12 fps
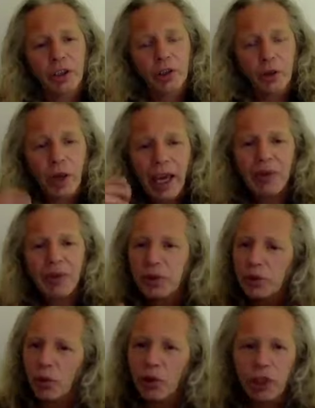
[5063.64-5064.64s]
you have to
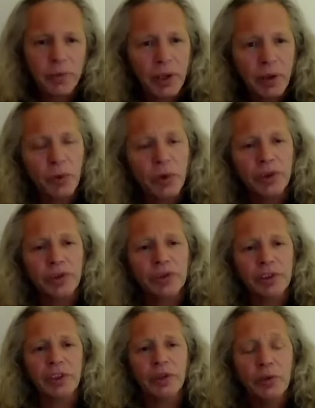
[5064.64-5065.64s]
document what you
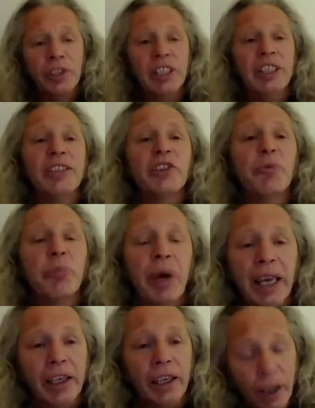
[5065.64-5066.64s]
see. You need to
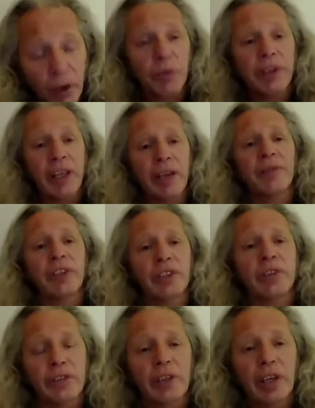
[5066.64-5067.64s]
back it up with
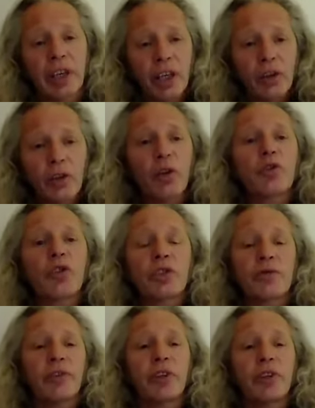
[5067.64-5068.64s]
evidence, not
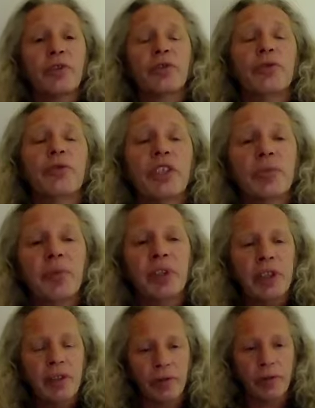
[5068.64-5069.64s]
just for those who
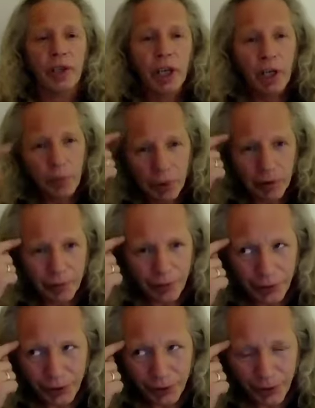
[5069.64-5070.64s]
disbelieve you, but
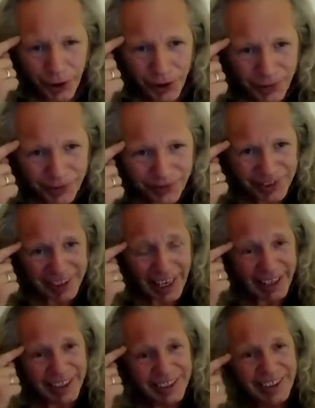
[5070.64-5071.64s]
for your own
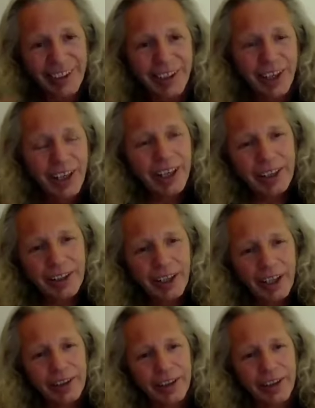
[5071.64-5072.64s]
sanity.
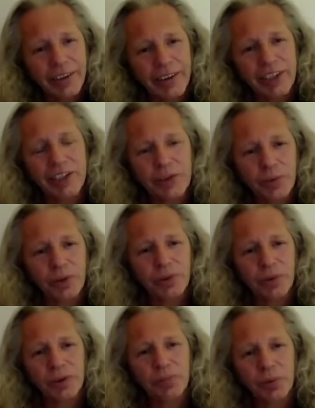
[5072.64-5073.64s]
And this is
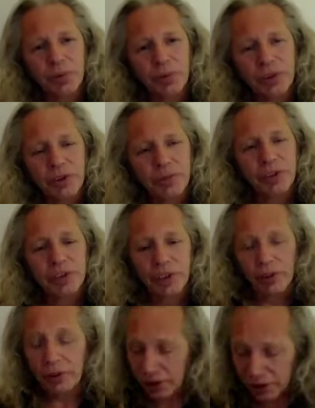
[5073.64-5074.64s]
what's brought it to me.
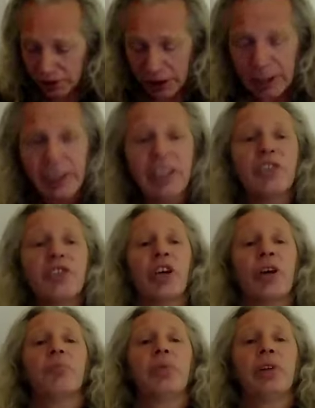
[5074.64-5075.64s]
So seeing it
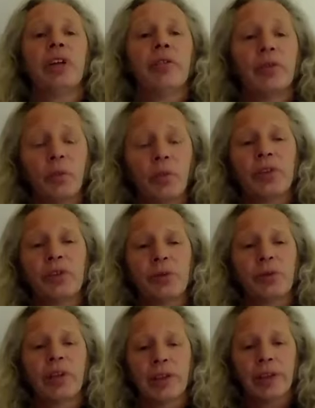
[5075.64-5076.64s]
jump from one
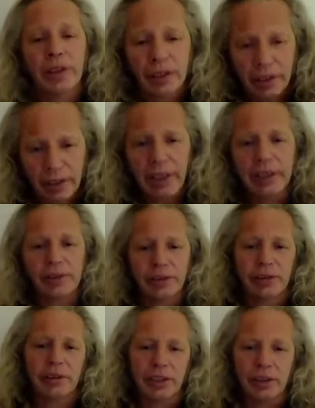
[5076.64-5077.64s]
to another,
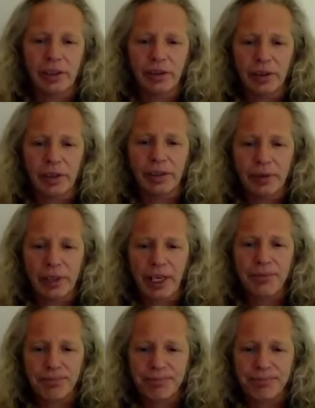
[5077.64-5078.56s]
yes, Londo, yeah.